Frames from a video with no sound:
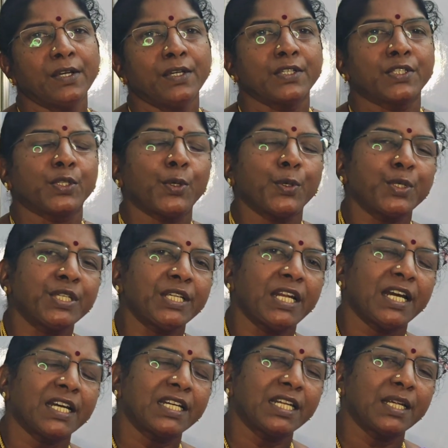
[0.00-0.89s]

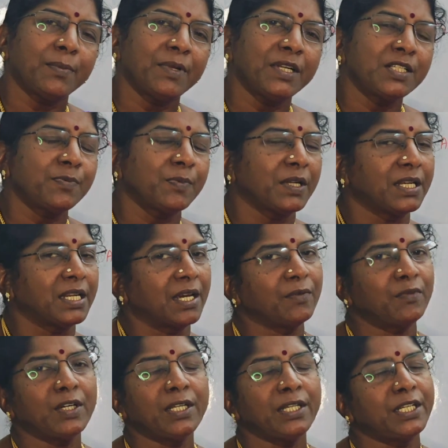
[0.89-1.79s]
Social agreements will
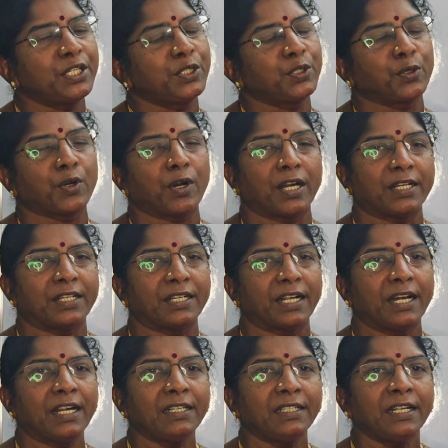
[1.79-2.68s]
never lead to
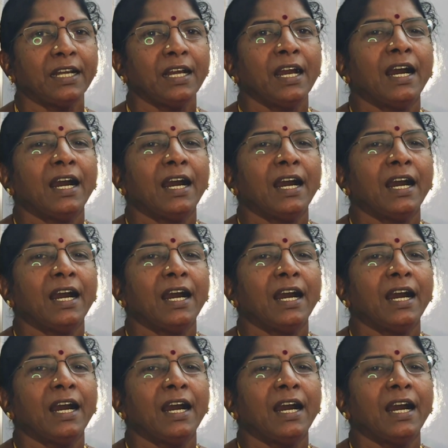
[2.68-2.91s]
contract,